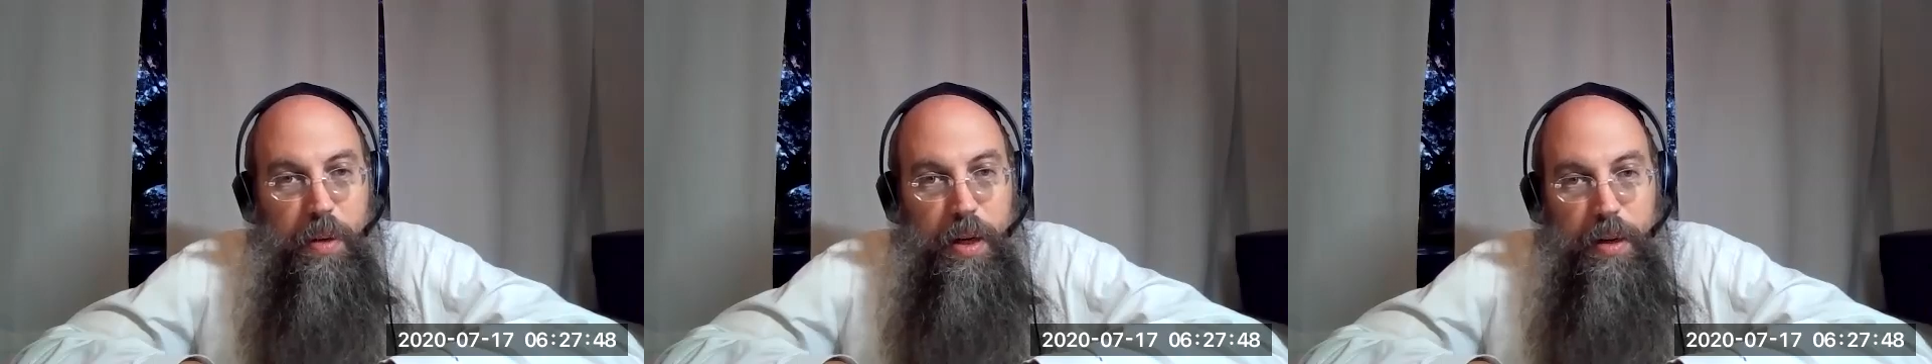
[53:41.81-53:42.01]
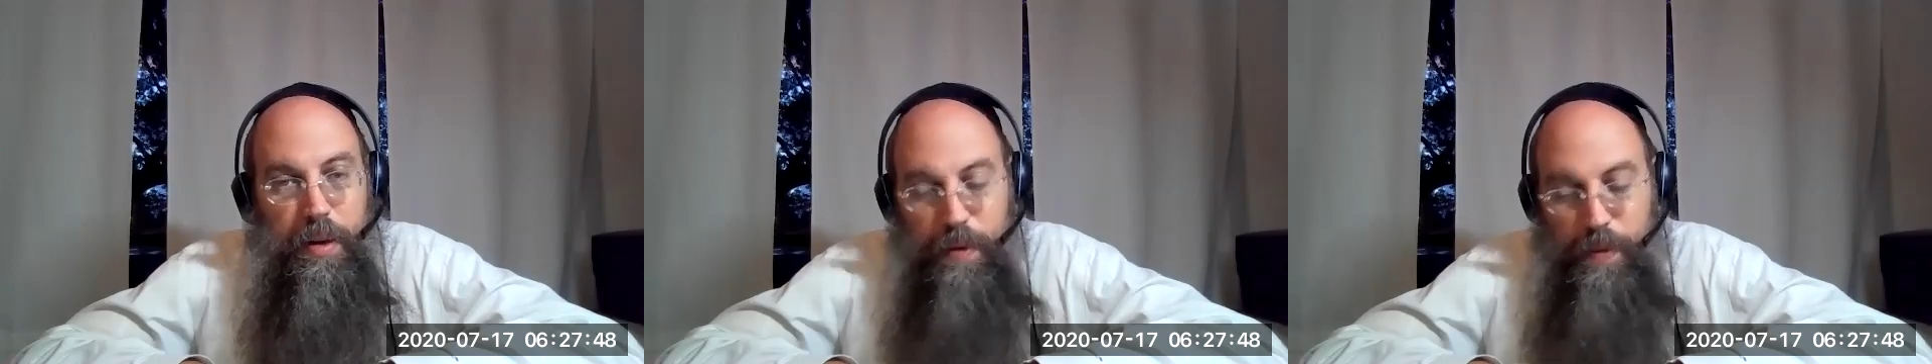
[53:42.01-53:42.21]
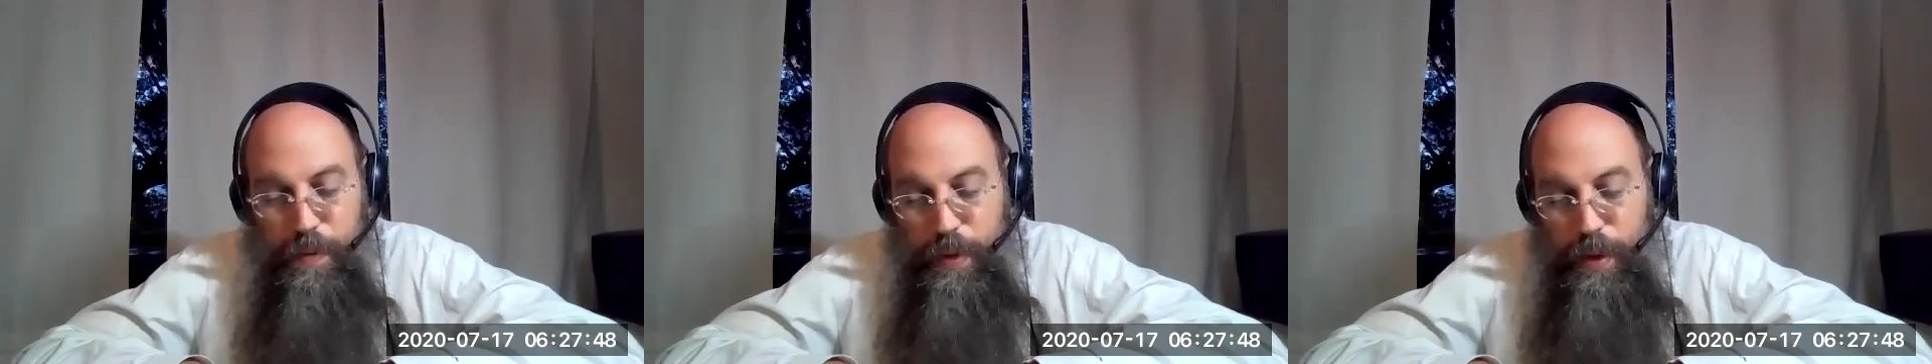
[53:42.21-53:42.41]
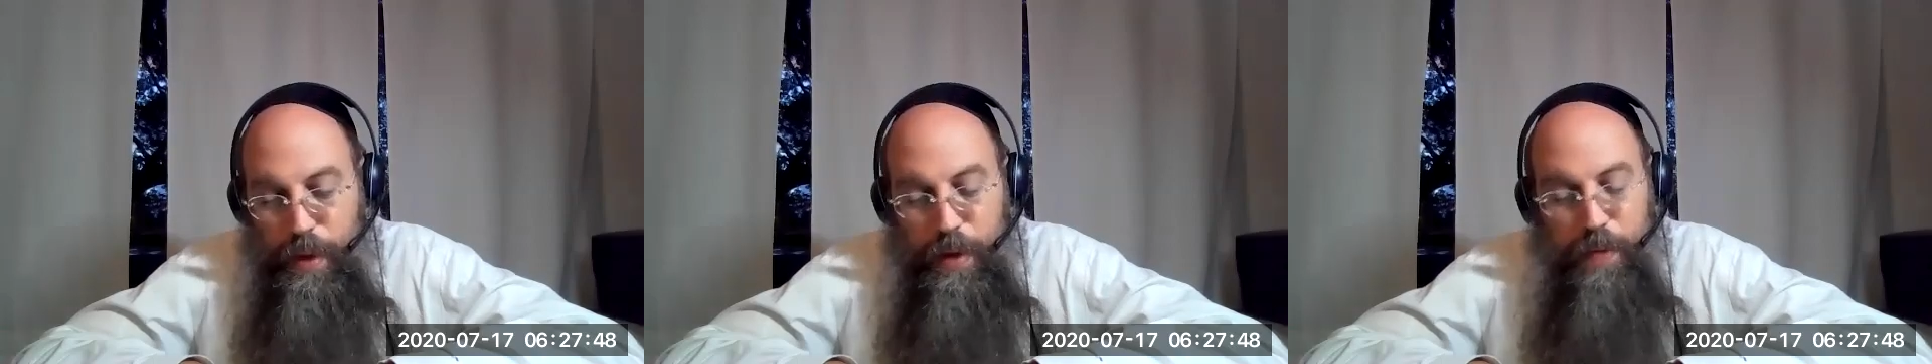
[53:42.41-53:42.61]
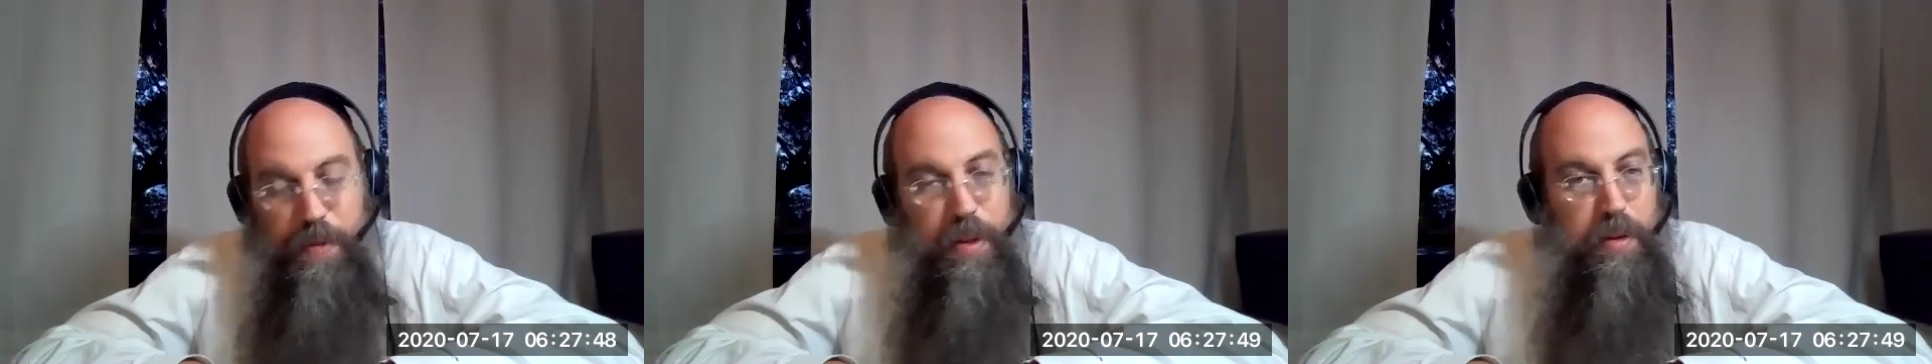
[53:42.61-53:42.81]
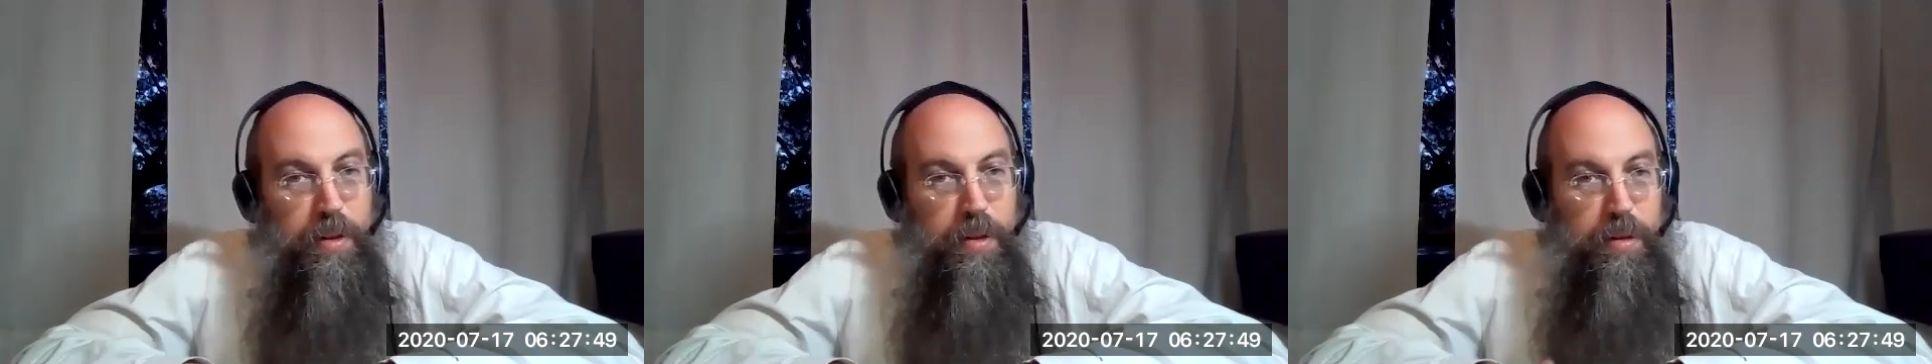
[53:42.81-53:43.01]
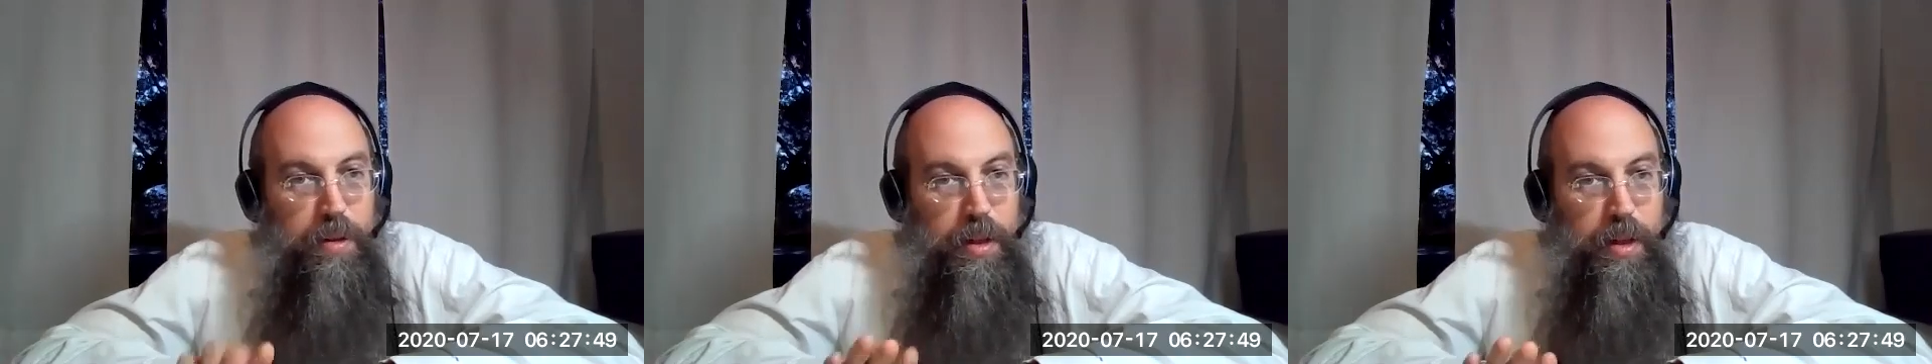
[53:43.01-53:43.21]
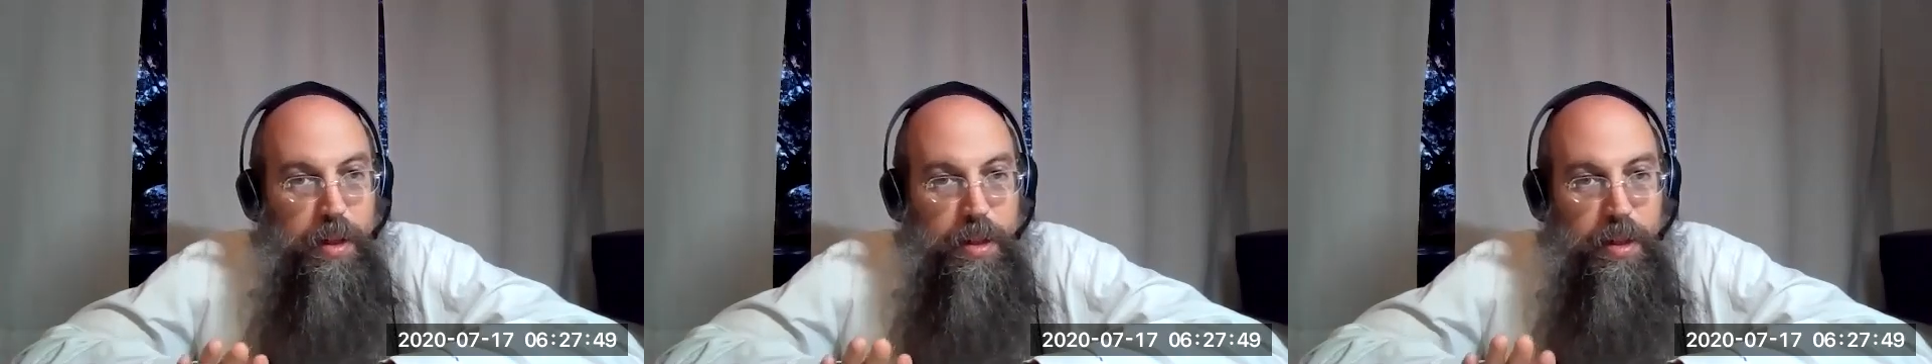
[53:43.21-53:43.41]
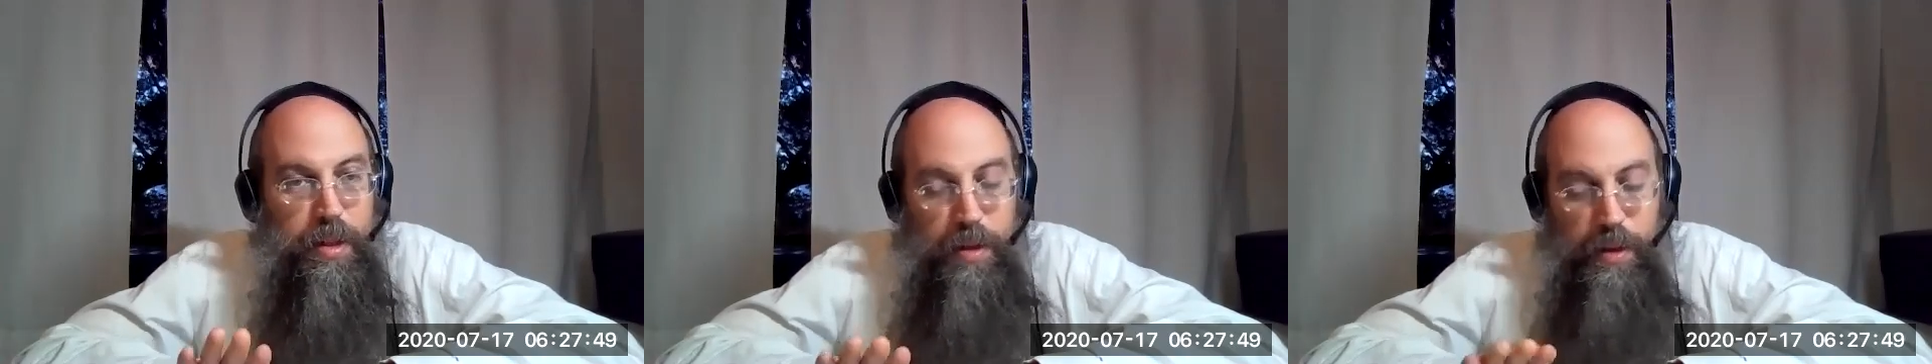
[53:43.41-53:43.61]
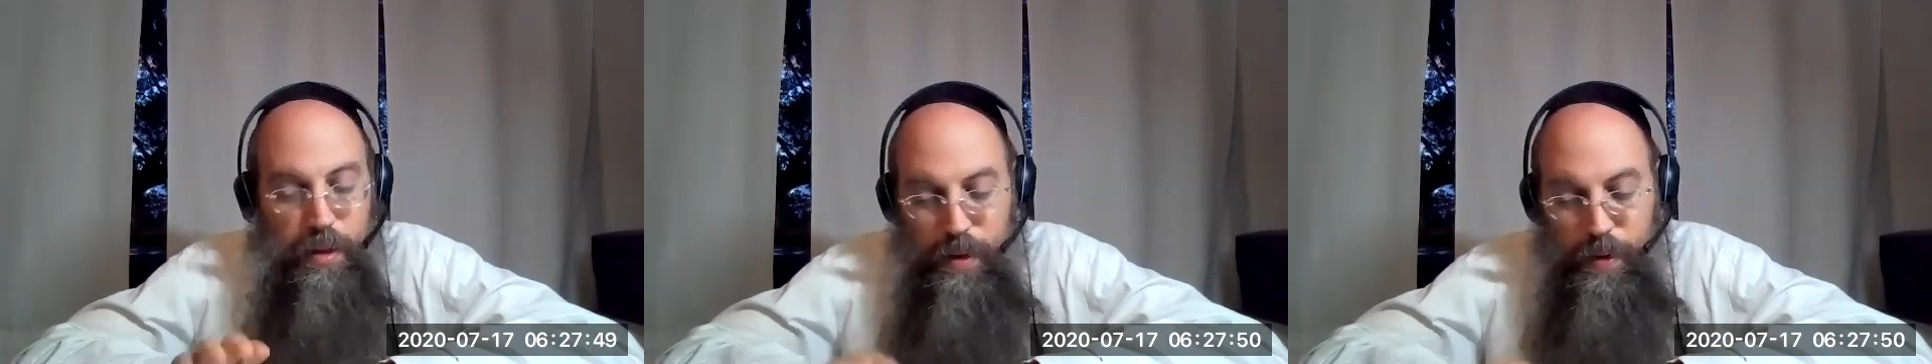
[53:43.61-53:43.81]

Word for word: better, even though you're a yaitza.